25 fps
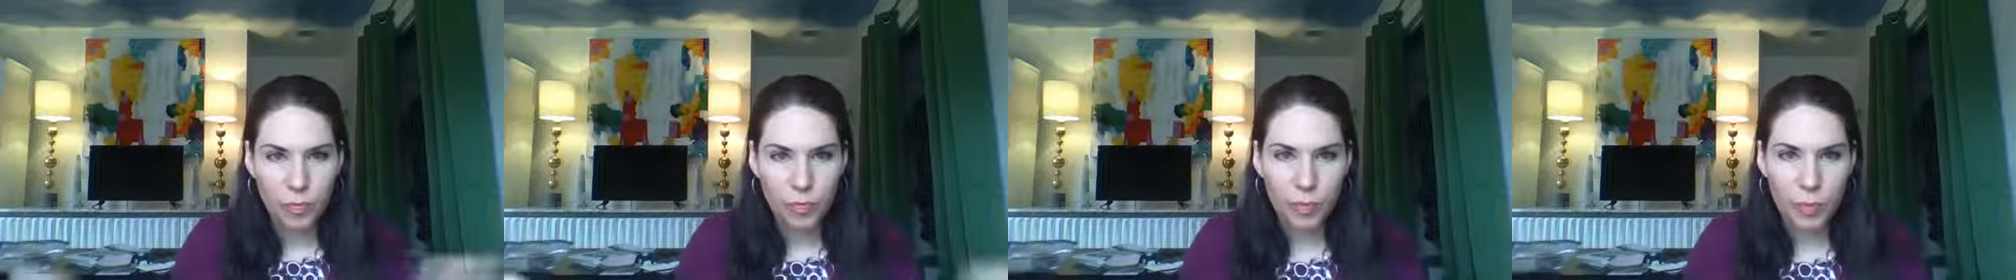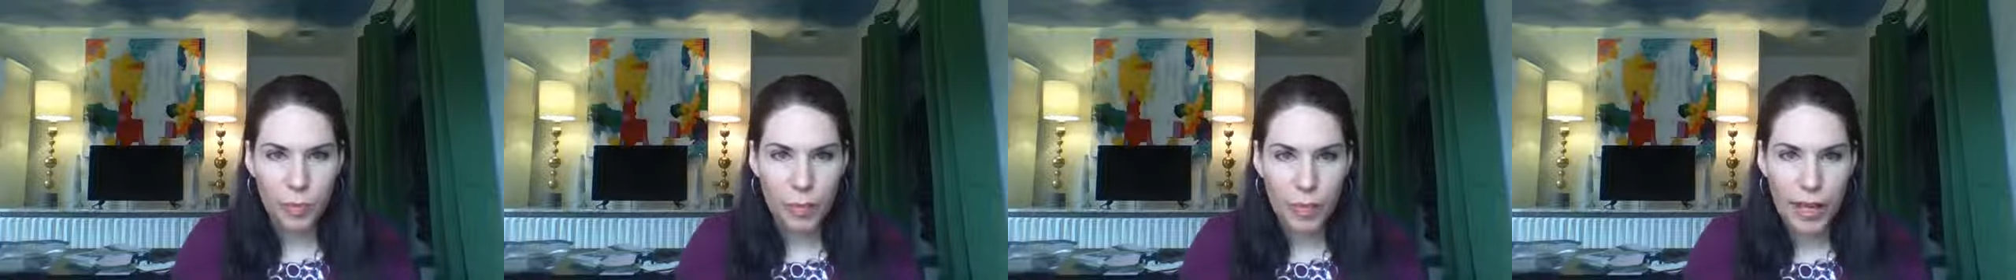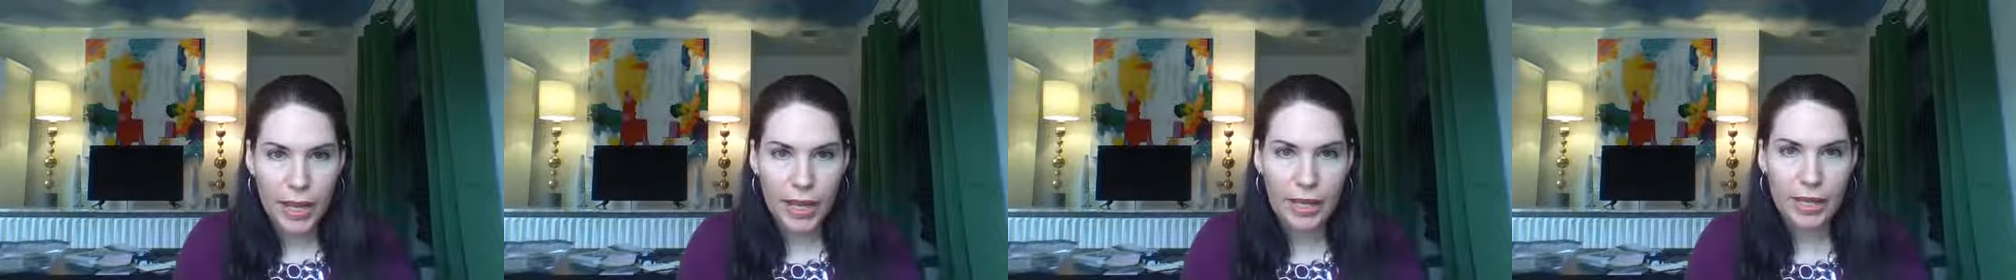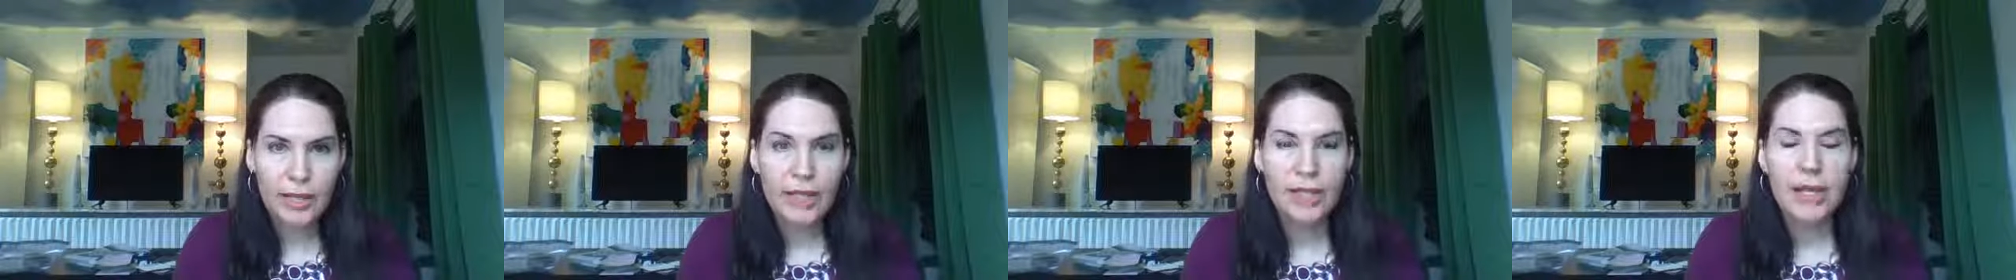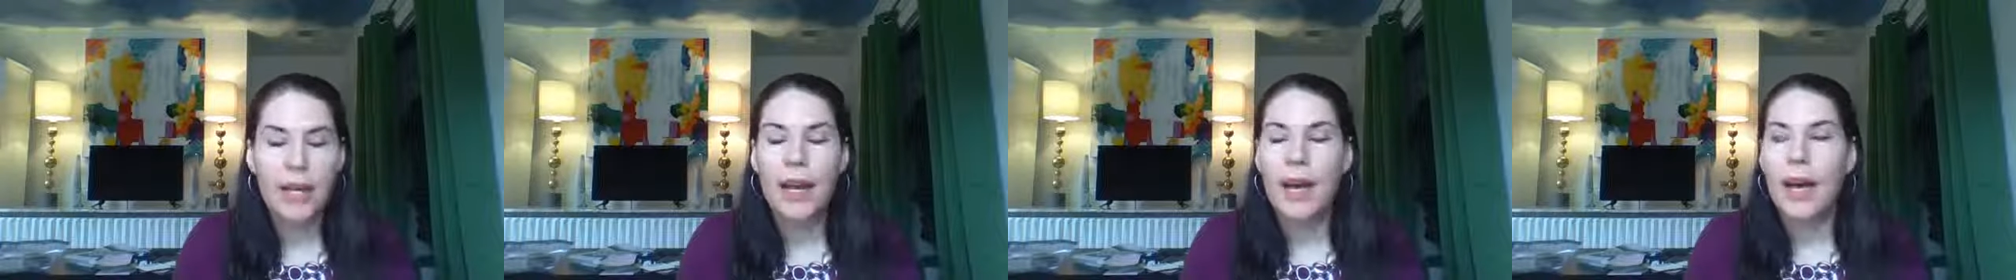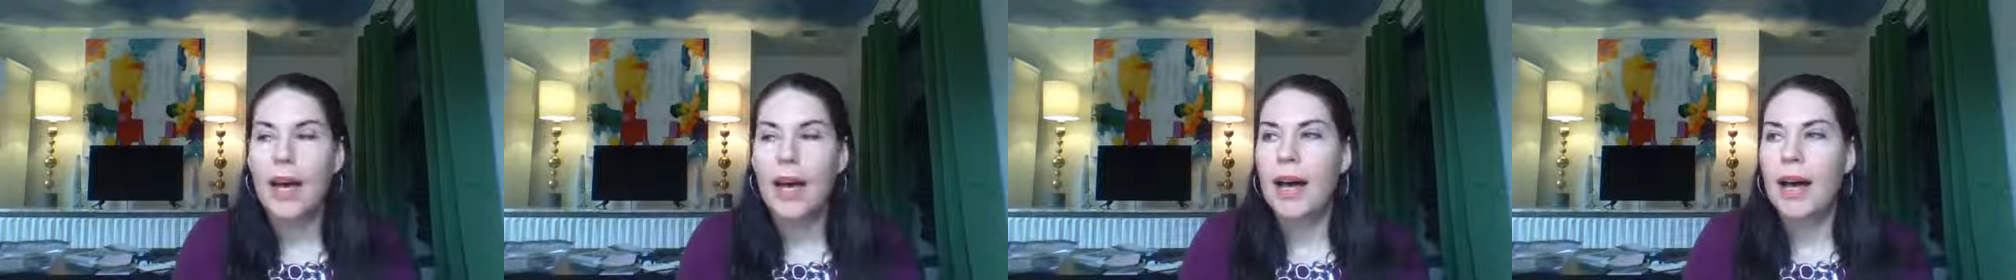blend,
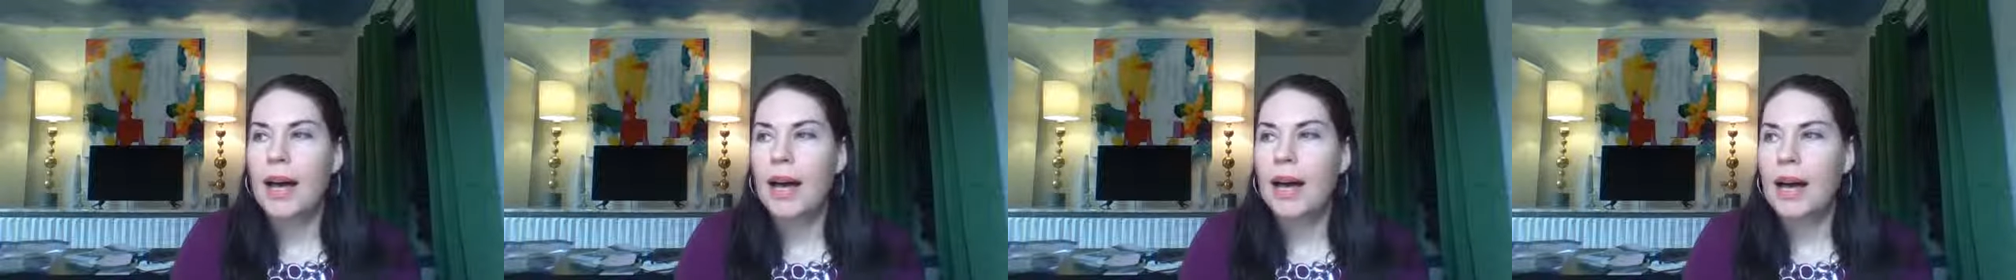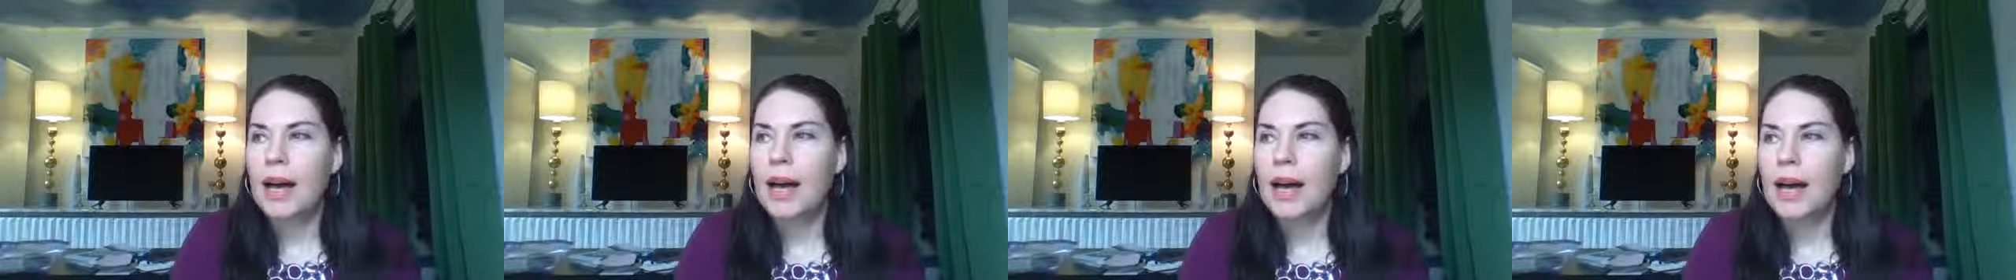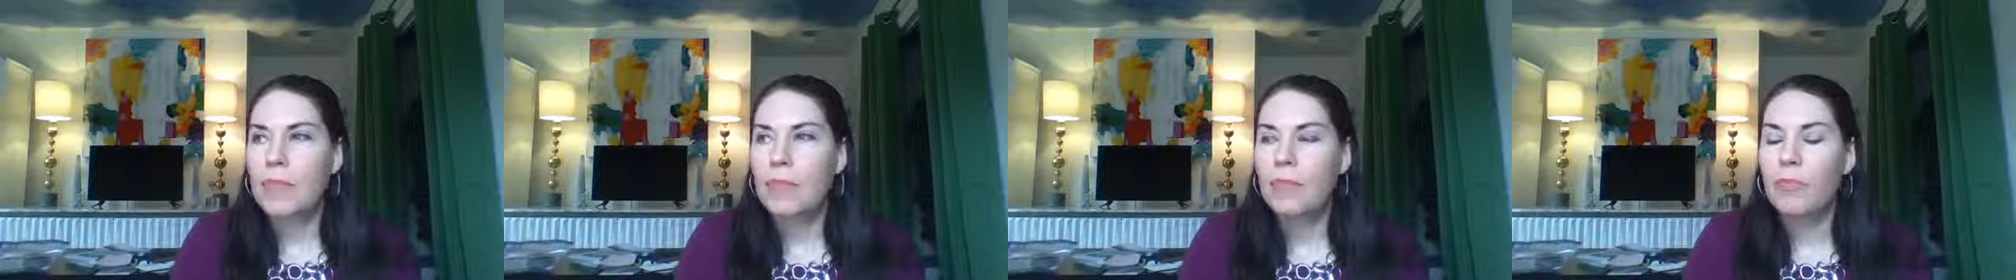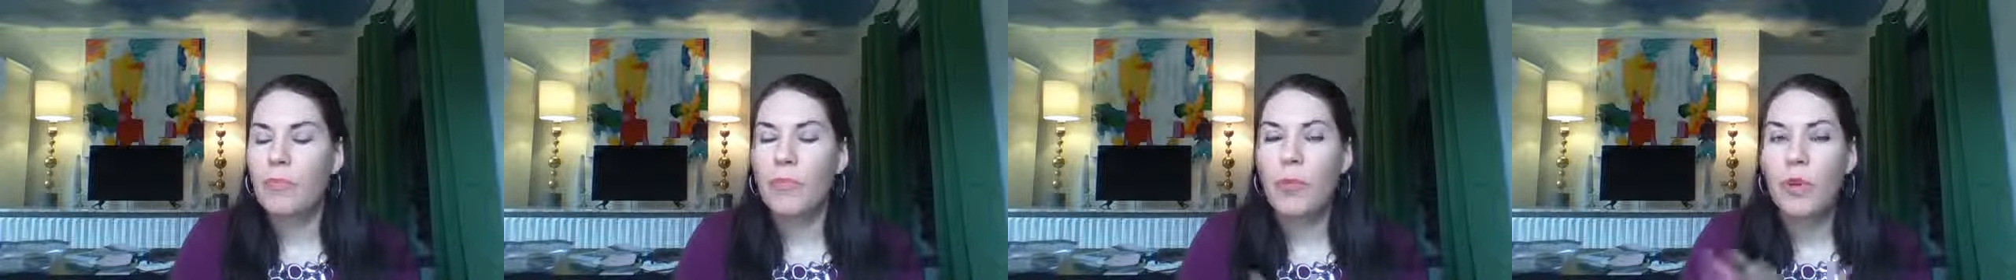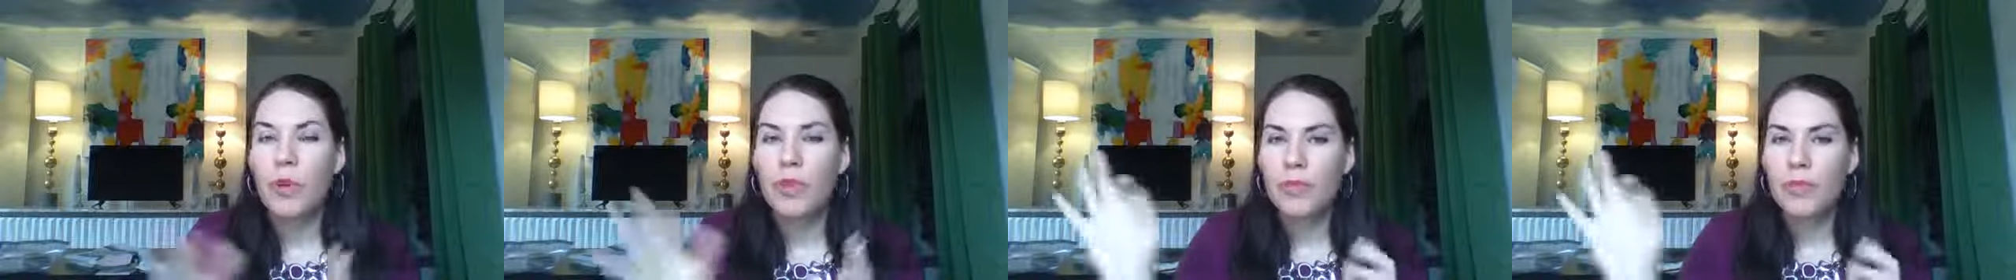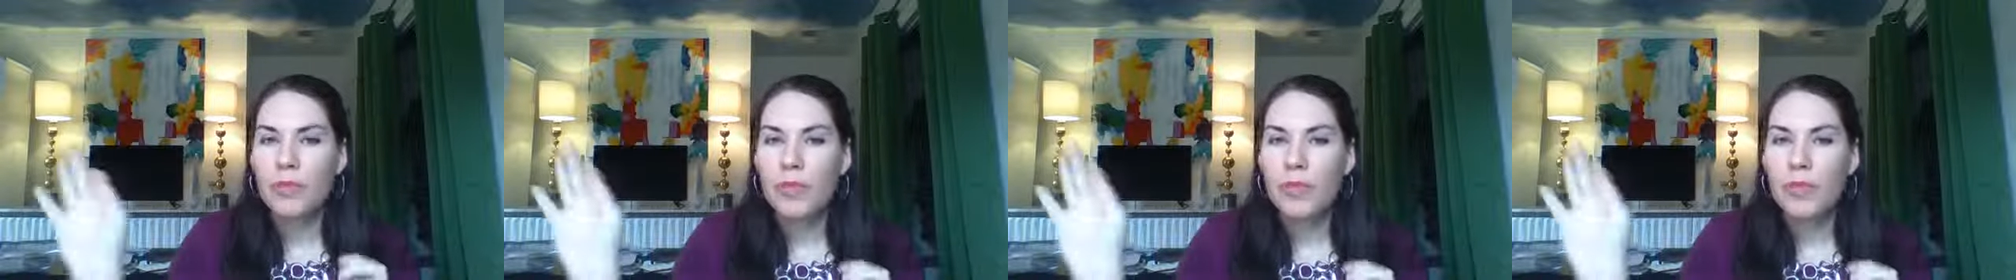with